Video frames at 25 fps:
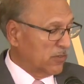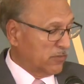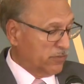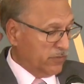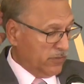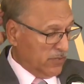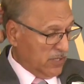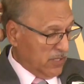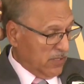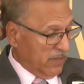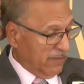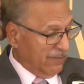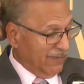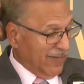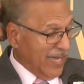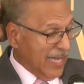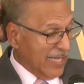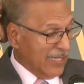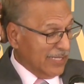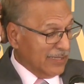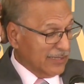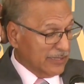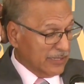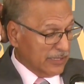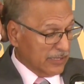of
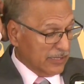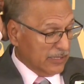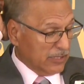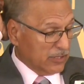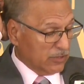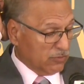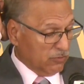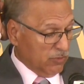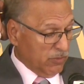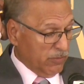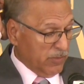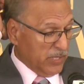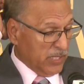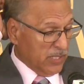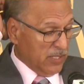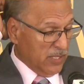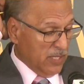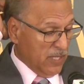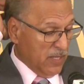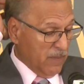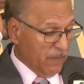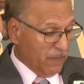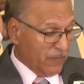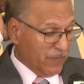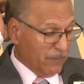Violence Against Women,
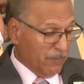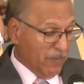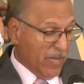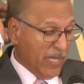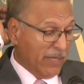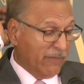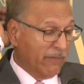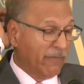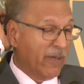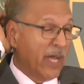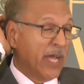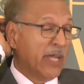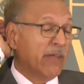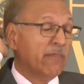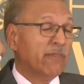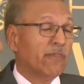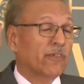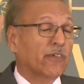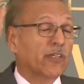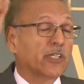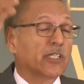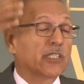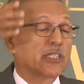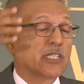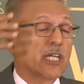my wife,
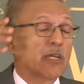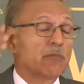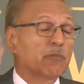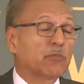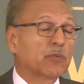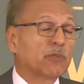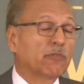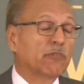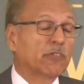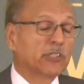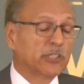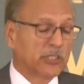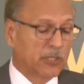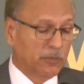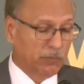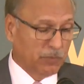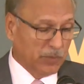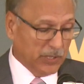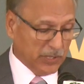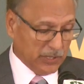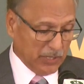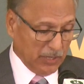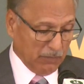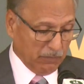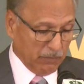for example, when she
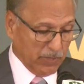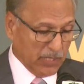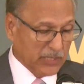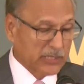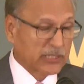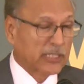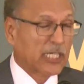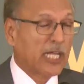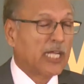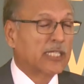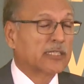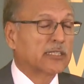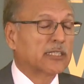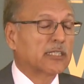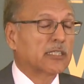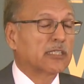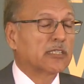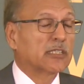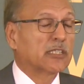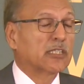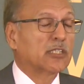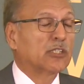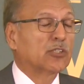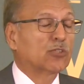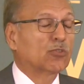picked up breast cancer
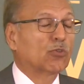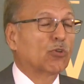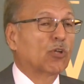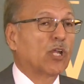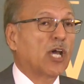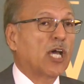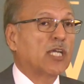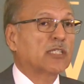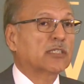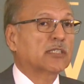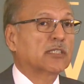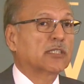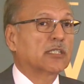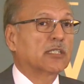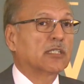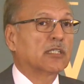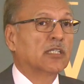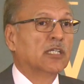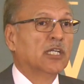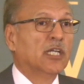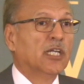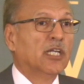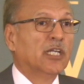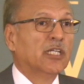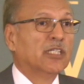as an issue last year,
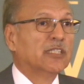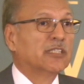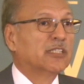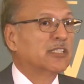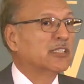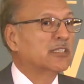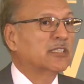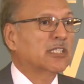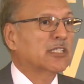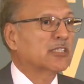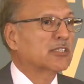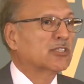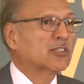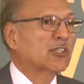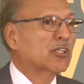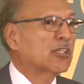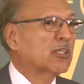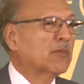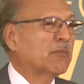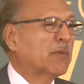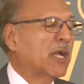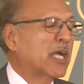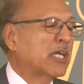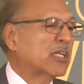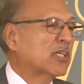she said it's not
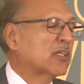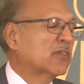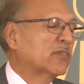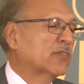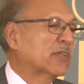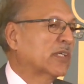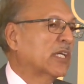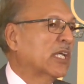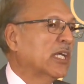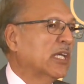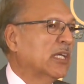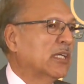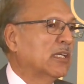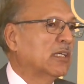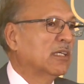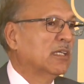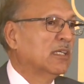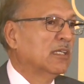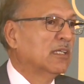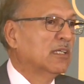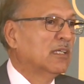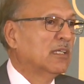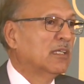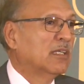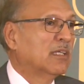a matter of a day.
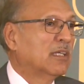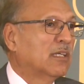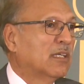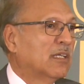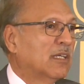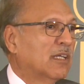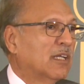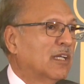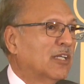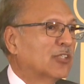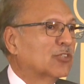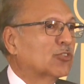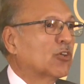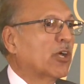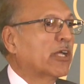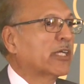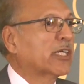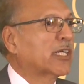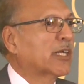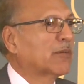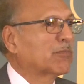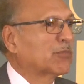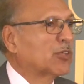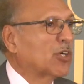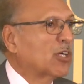So I
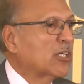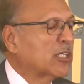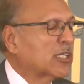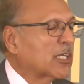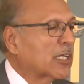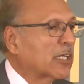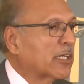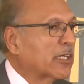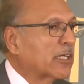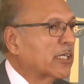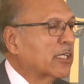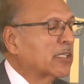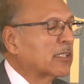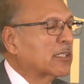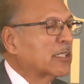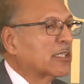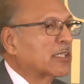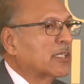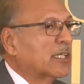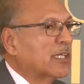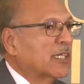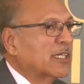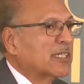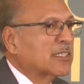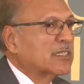kept on telling her the
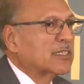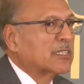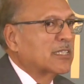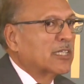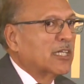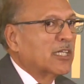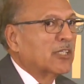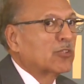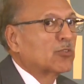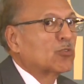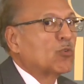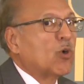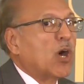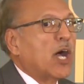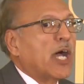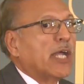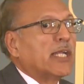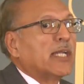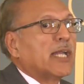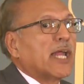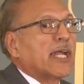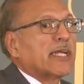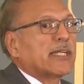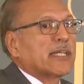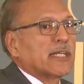day is there to
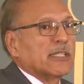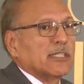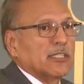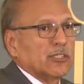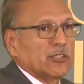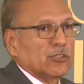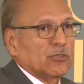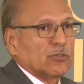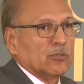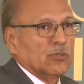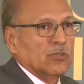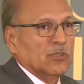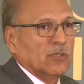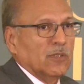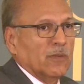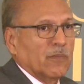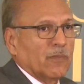highlight an issue